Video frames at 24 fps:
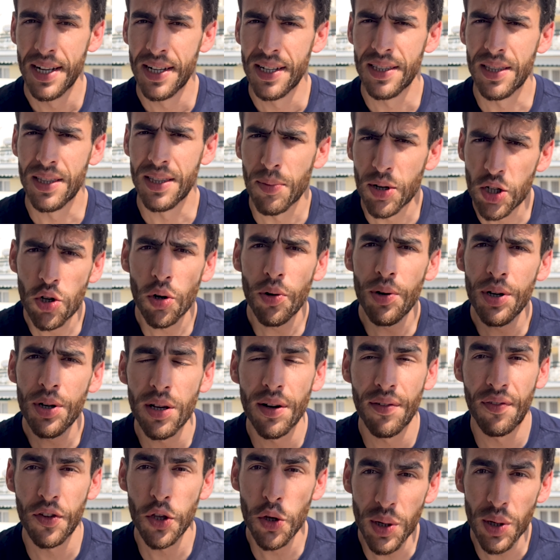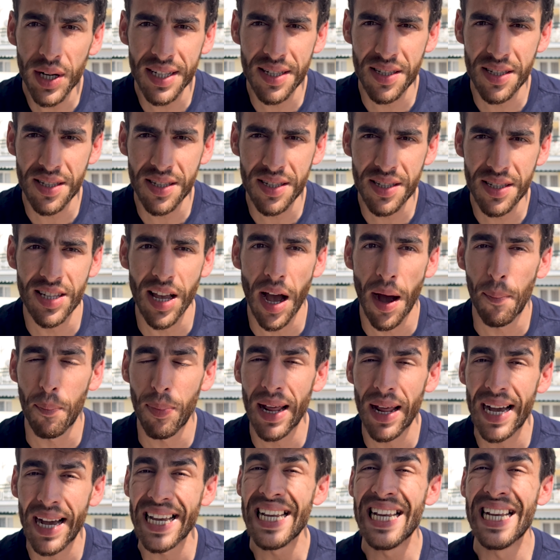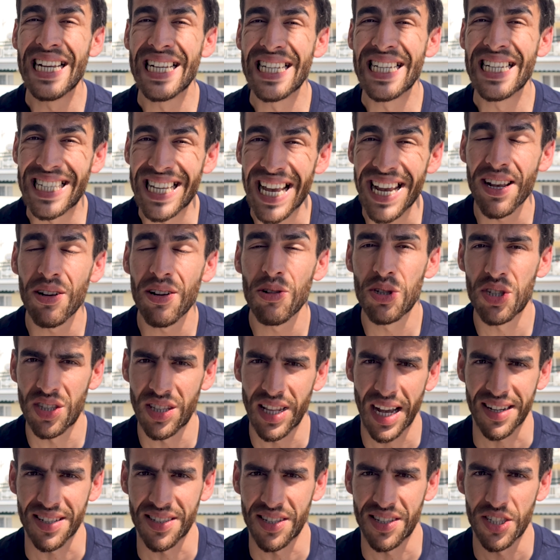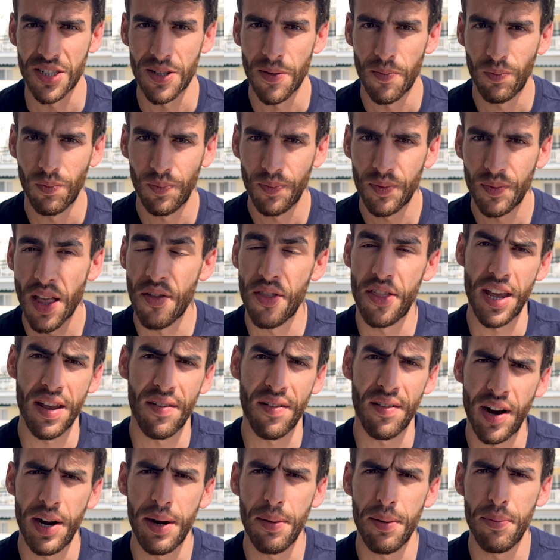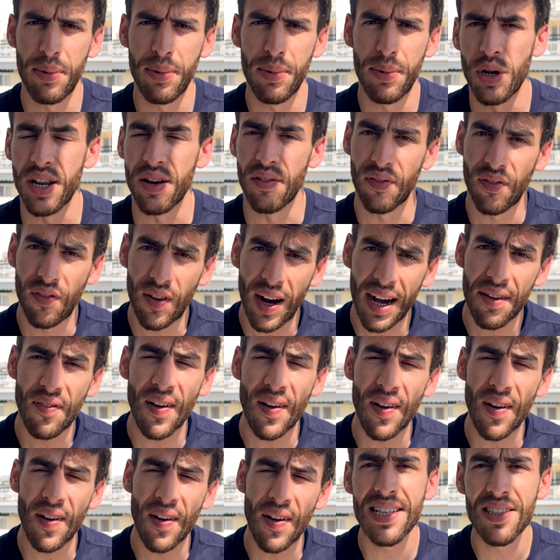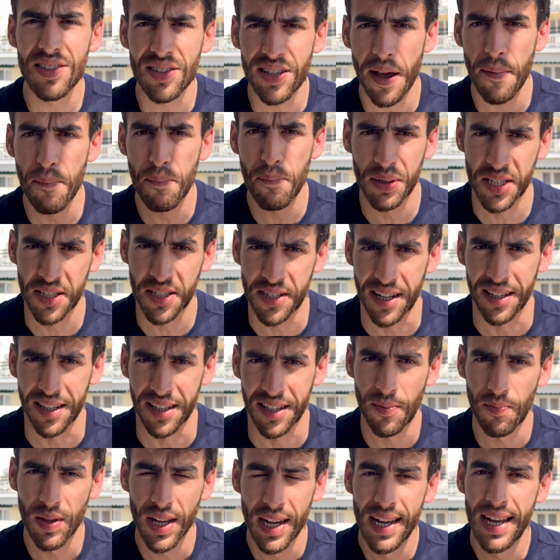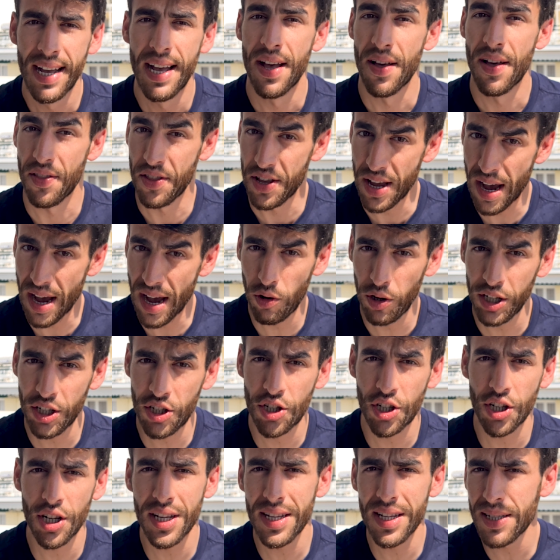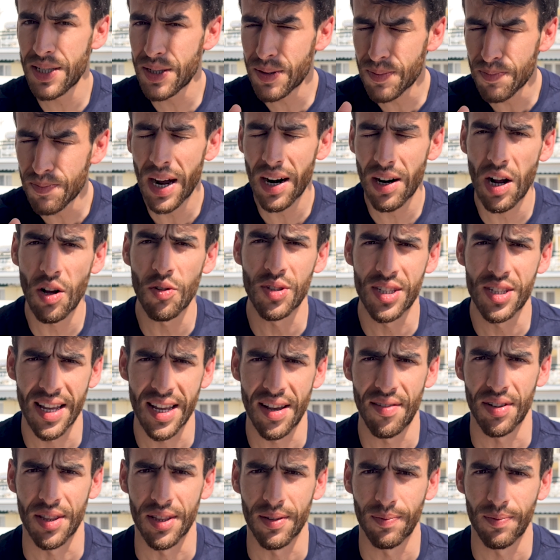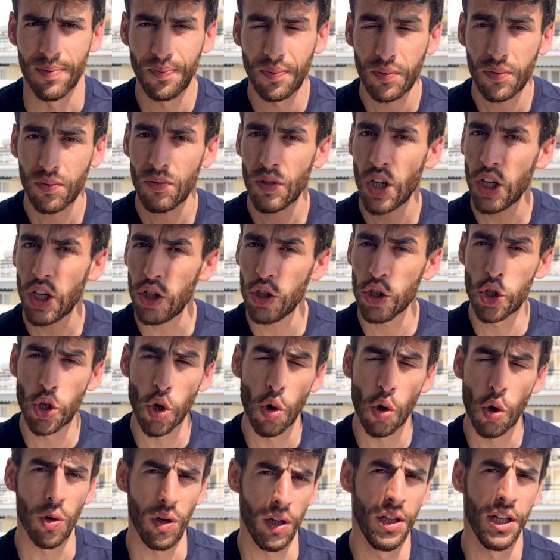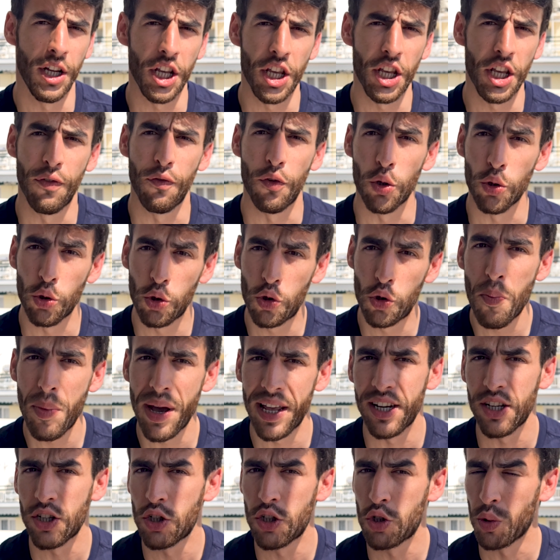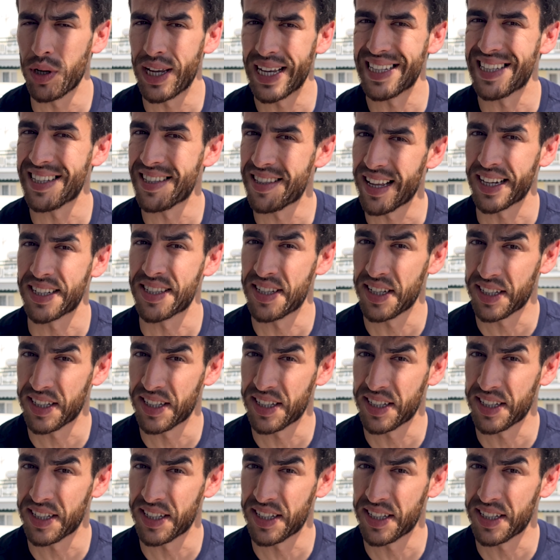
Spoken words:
The majority of US states apply sales taxes. They vary between 5 and 10%. The average is around 7. So if you do manage to get tax